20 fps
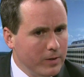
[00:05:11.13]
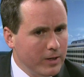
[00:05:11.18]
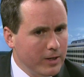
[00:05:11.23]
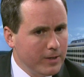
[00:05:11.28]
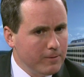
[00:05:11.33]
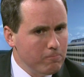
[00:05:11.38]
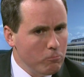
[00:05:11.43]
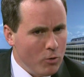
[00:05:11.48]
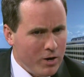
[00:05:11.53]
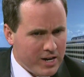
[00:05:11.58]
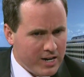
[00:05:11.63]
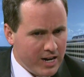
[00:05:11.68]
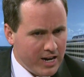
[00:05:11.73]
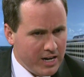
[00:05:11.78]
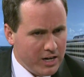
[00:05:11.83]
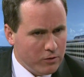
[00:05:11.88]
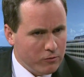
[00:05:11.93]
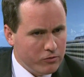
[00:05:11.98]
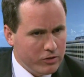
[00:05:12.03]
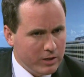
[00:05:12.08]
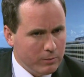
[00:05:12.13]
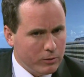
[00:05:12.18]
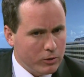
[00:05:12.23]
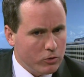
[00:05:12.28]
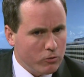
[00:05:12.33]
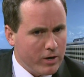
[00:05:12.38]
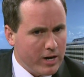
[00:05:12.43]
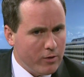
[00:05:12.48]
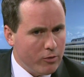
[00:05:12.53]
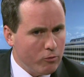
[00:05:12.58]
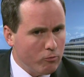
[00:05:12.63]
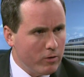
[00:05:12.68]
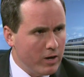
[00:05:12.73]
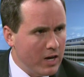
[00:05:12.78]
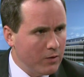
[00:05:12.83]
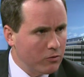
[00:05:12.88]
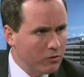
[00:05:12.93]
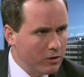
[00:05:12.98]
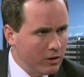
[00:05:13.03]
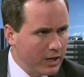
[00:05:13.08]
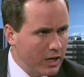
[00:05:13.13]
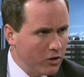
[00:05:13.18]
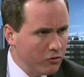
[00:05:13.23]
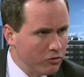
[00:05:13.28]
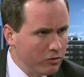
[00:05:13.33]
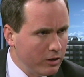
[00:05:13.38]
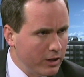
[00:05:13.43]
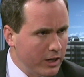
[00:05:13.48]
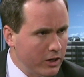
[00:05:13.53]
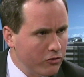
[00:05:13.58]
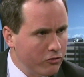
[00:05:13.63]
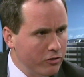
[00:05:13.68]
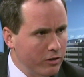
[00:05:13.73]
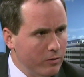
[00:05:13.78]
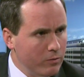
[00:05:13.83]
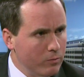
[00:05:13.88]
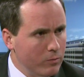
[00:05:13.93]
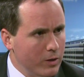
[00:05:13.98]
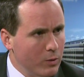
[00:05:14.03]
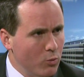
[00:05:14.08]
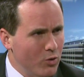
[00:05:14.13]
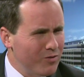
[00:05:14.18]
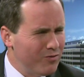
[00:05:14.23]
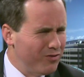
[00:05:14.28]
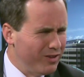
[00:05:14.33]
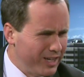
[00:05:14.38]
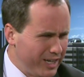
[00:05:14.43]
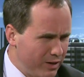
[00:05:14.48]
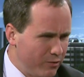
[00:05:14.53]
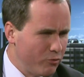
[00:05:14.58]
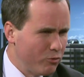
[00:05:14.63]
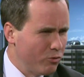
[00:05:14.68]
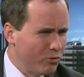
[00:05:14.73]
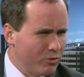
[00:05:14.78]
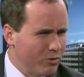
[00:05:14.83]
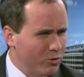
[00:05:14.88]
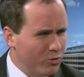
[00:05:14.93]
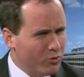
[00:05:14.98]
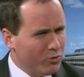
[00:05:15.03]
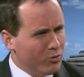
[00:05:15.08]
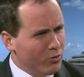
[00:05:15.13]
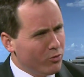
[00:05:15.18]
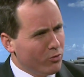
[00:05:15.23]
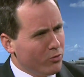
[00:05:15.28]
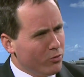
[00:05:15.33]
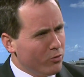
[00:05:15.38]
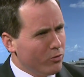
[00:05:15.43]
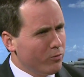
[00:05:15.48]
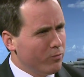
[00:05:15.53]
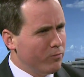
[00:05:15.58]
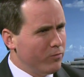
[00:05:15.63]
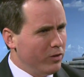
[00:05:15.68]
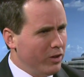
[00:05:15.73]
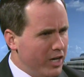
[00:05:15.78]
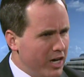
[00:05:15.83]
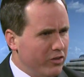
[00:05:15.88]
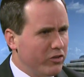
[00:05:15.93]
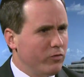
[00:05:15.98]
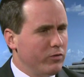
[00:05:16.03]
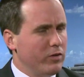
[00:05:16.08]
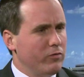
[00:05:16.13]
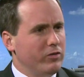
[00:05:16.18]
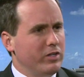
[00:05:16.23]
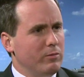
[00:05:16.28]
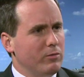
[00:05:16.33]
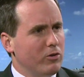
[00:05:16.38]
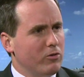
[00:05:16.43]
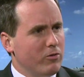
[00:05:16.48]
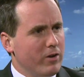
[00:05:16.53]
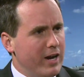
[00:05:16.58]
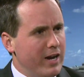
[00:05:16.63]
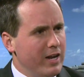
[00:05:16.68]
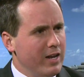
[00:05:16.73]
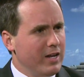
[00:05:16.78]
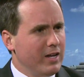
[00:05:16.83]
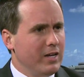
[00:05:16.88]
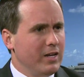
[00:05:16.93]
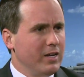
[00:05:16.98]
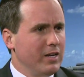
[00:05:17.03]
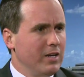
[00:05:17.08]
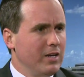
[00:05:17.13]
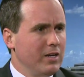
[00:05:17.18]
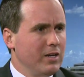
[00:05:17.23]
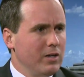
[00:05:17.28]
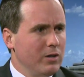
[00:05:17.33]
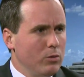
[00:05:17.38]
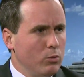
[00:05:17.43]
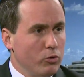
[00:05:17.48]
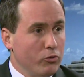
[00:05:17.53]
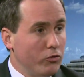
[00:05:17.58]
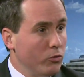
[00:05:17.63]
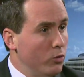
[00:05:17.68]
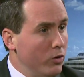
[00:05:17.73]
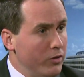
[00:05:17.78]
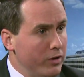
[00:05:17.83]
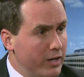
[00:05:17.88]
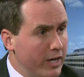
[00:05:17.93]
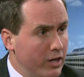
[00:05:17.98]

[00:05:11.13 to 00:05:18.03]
Uh, what kind of Democrat thrived in the last election, and, and what flavor or, or, or philosophy of Democrat was the one that